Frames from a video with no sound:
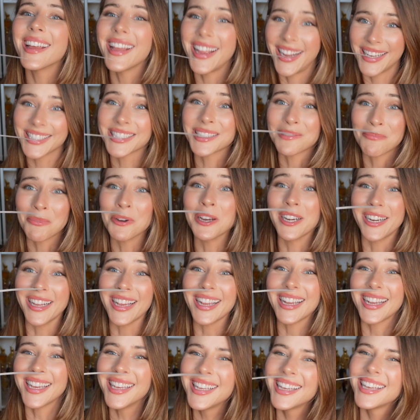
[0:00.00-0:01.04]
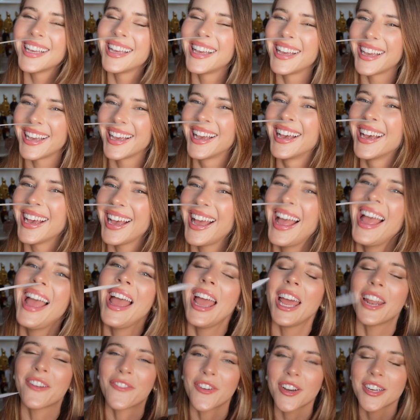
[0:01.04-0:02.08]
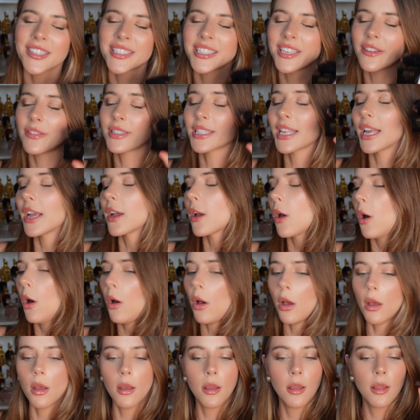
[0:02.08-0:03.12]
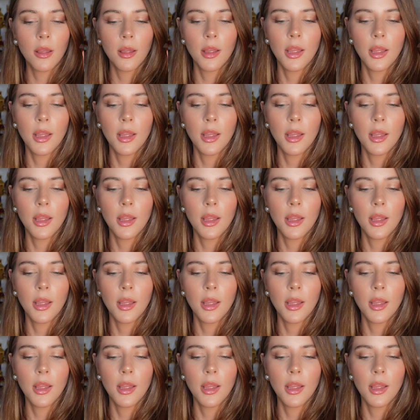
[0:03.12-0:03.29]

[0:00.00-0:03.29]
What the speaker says: It's pretty. At first I was like, huh.